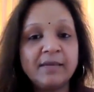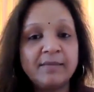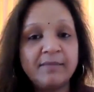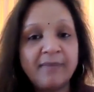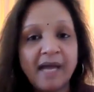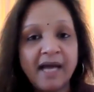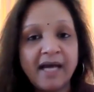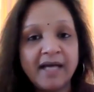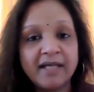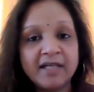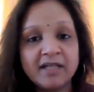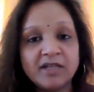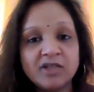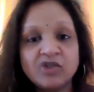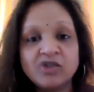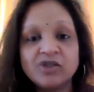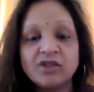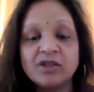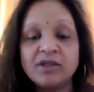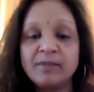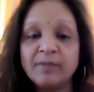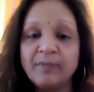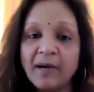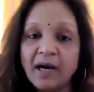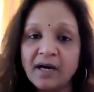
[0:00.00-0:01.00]
a marriage,
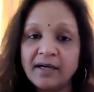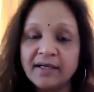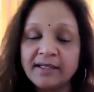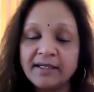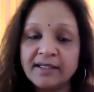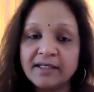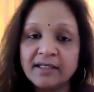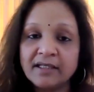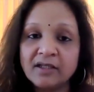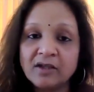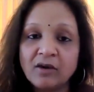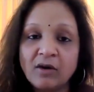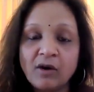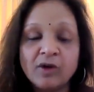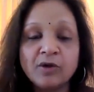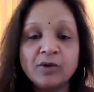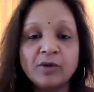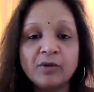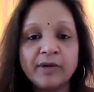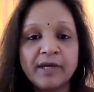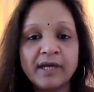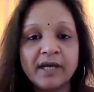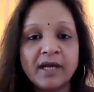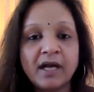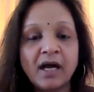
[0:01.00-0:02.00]
a party, or
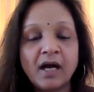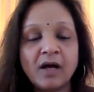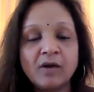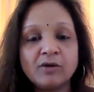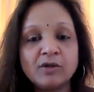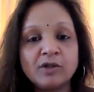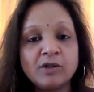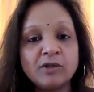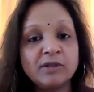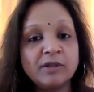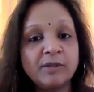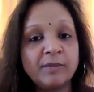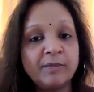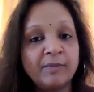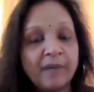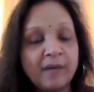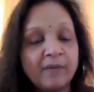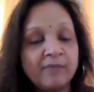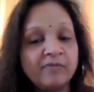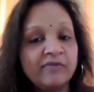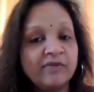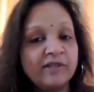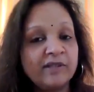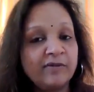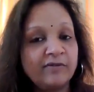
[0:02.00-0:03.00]
going out to the
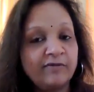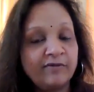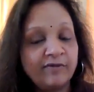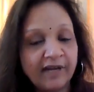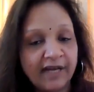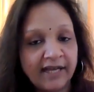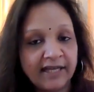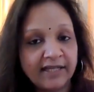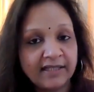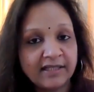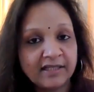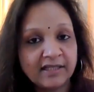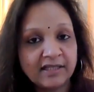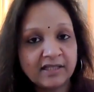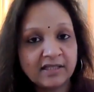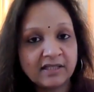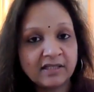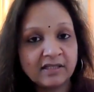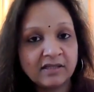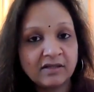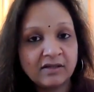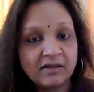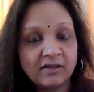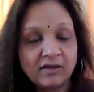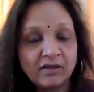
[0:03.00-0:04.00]
pub with
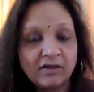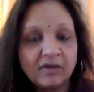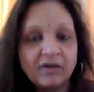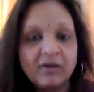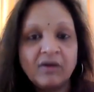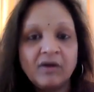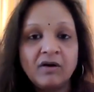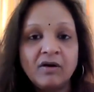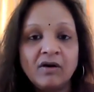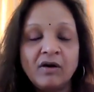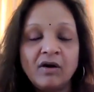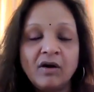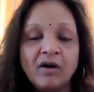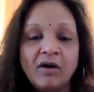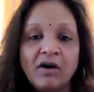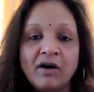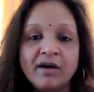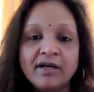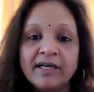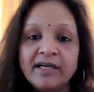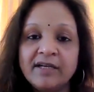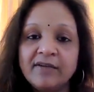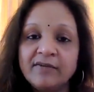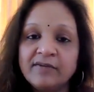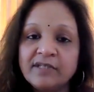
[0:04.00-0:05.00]
friends,
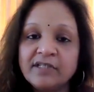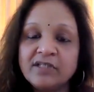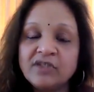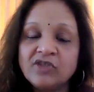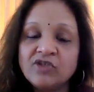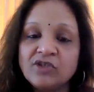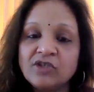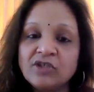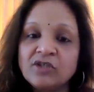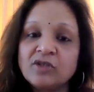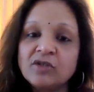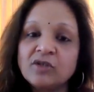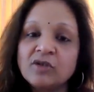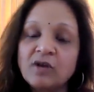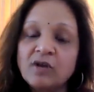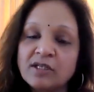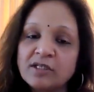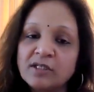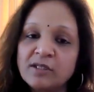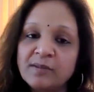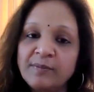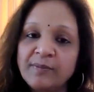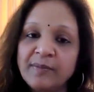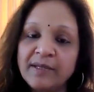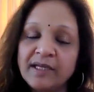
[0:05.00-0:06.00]
or even just
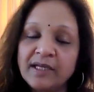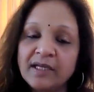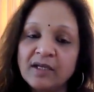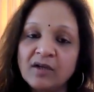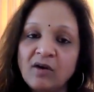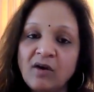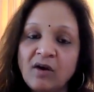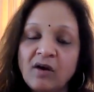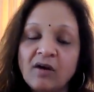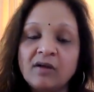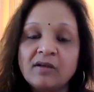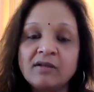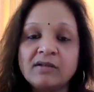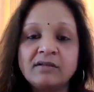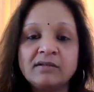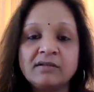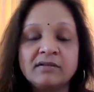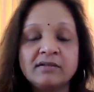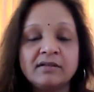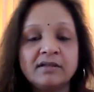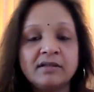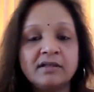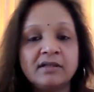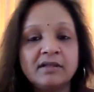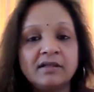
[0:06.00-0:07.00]
gossiping or
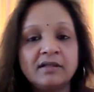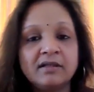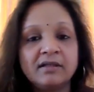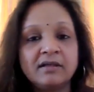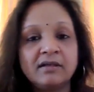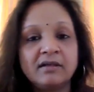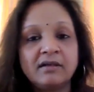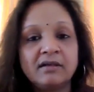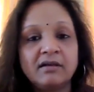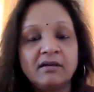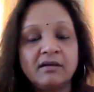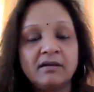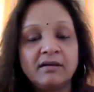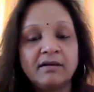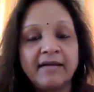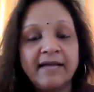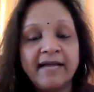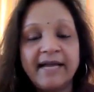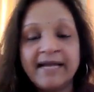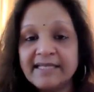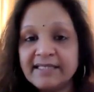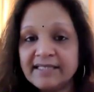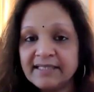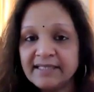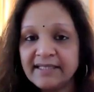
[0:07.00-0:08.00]

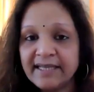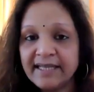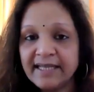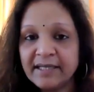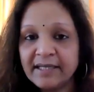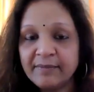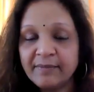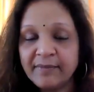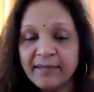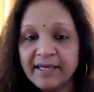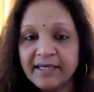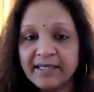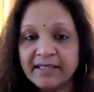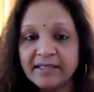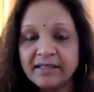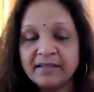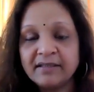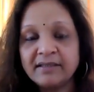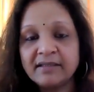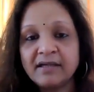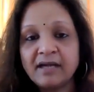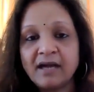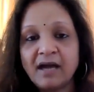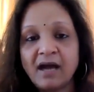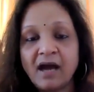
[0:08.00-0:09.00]
entertainment,
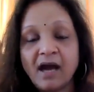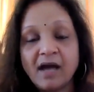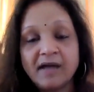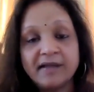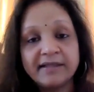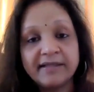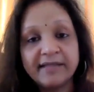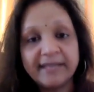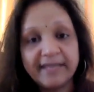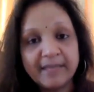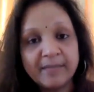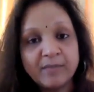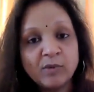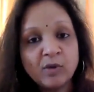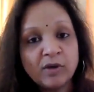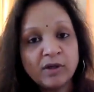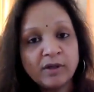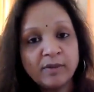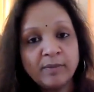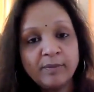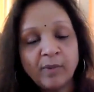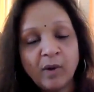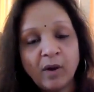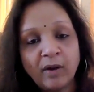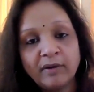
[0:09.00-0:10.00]
are they more
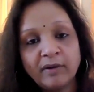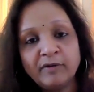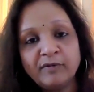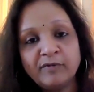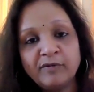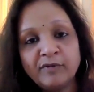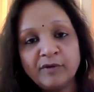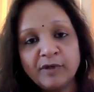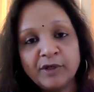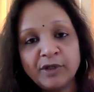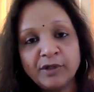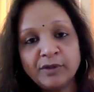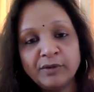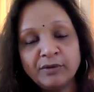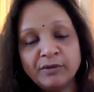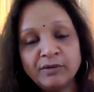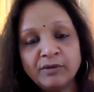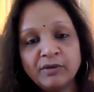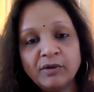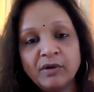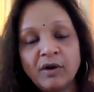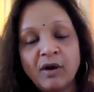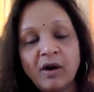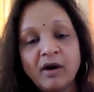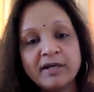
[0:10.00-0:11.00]
important for
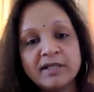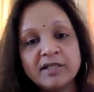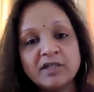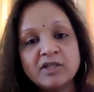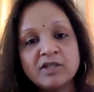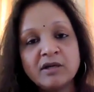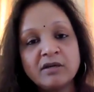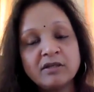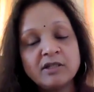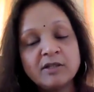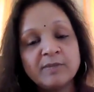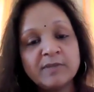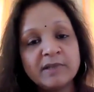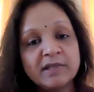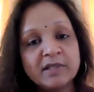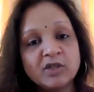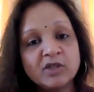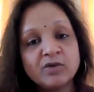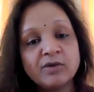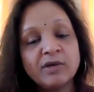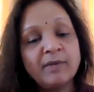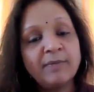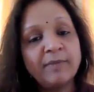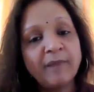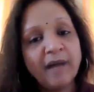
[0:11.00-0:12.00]
you, or is your
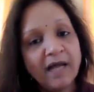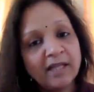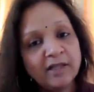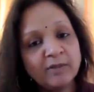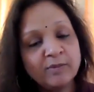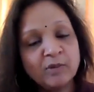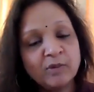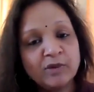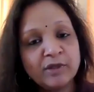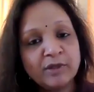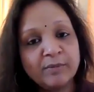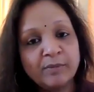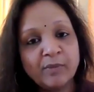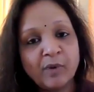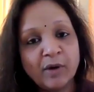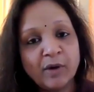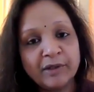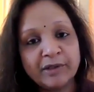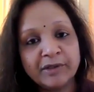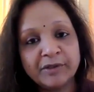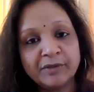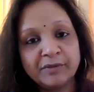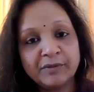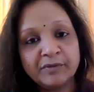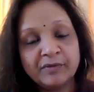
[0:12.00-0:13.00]
spiritual path more
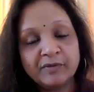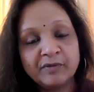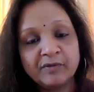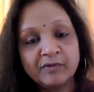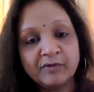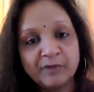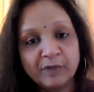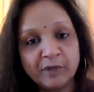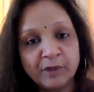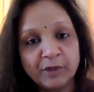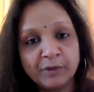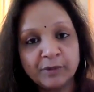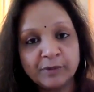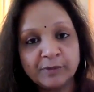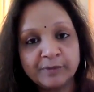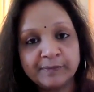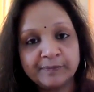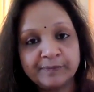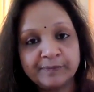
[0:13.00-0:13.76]
important for you?